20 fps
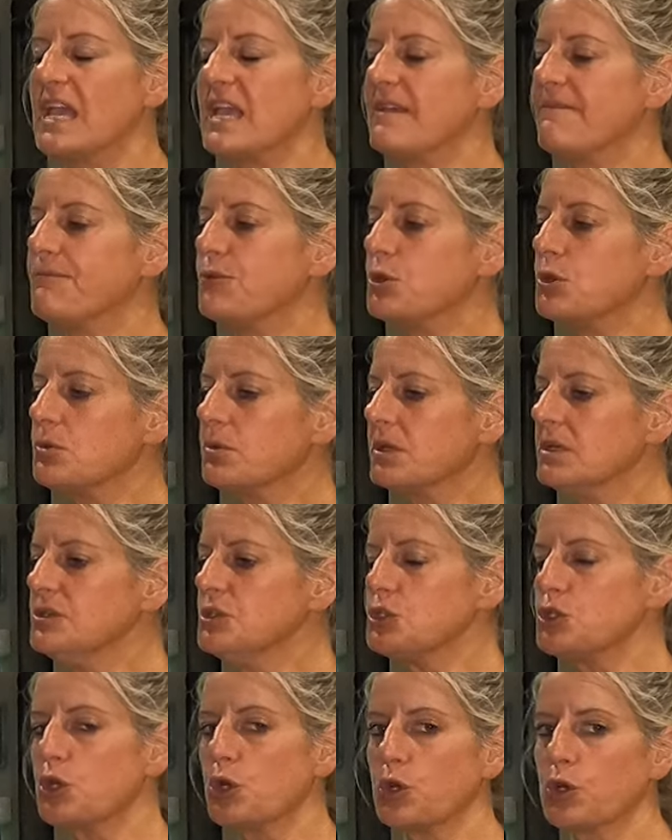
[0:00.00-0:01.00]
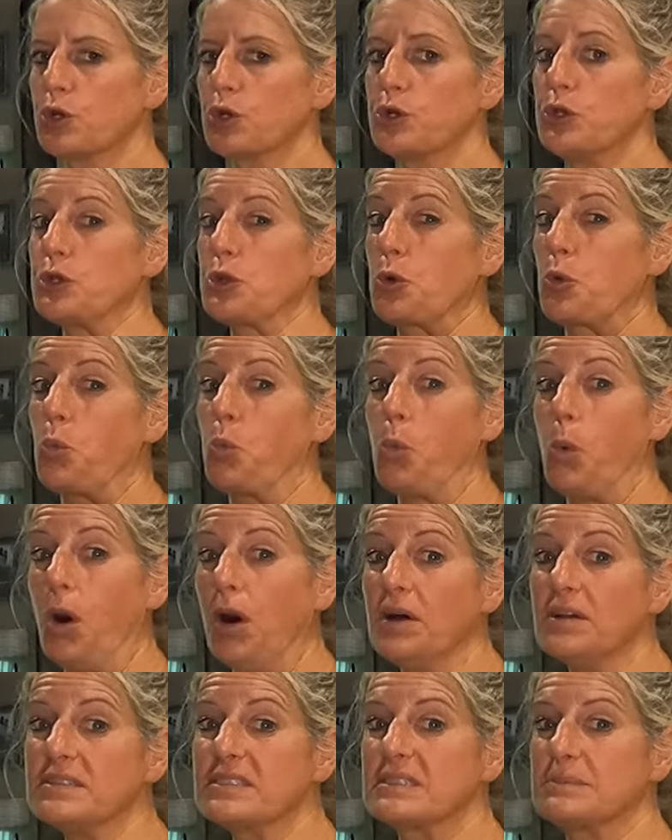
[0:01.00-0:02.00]
If you can turn your
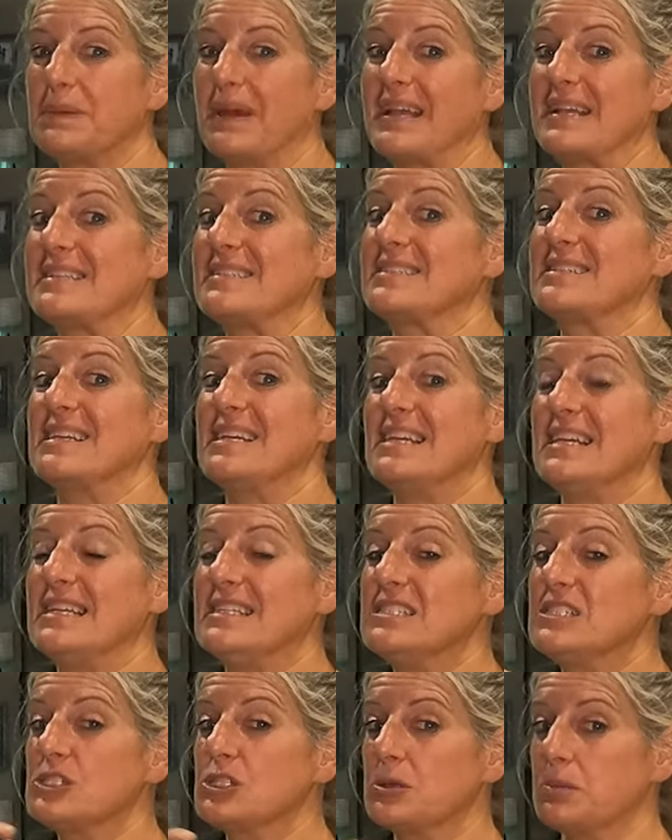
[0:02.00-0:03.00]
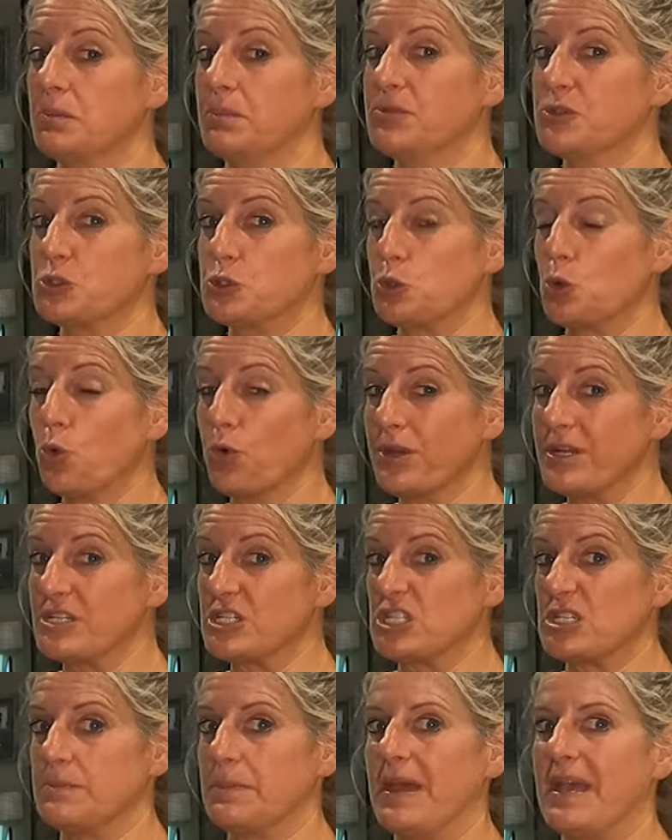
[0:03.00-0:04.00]
wall space into
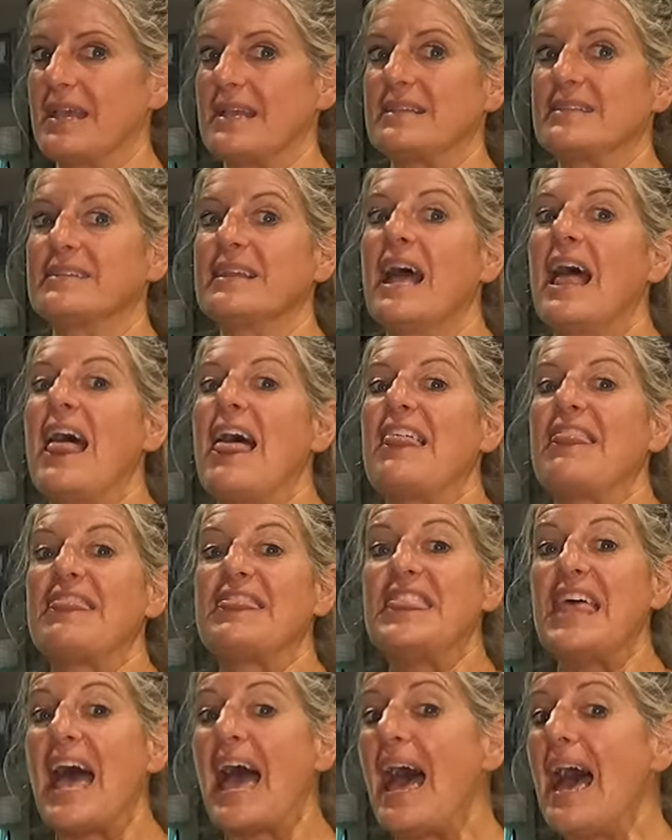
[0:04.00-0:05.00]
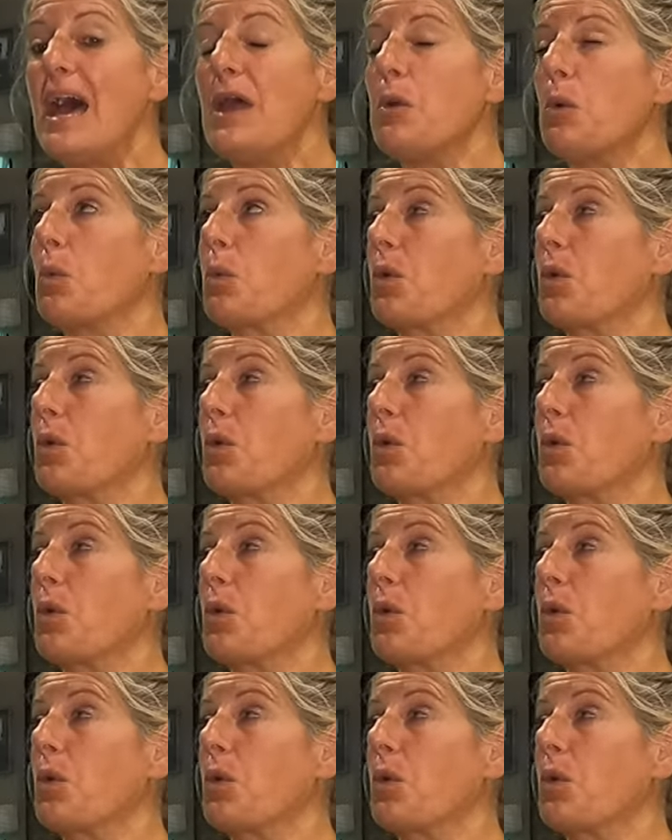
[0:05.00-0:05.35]
storage space, that